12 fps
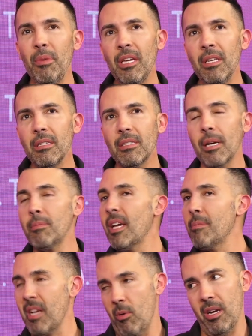I mean,
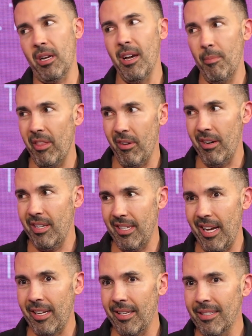sometimes I want to come in 30
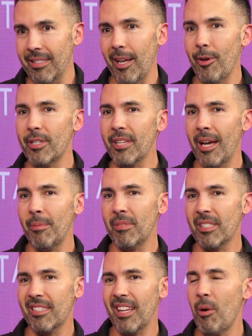seconds. Other
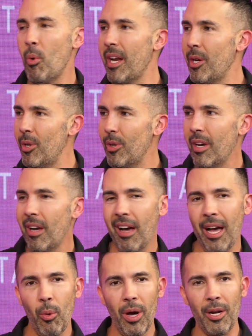times I want
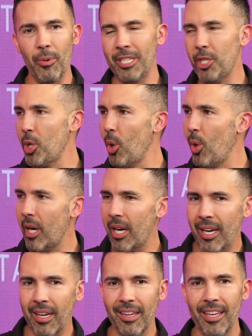to
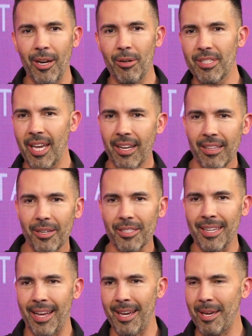enjoy, take a
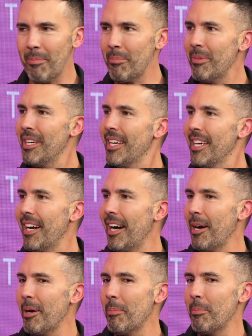little time,
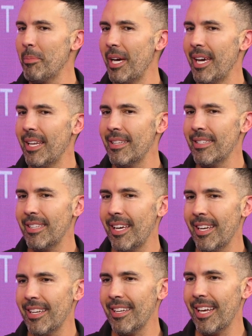
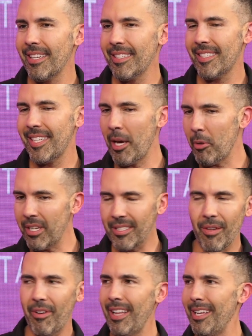and see how
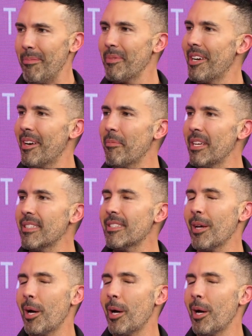things develop. You know what I mean?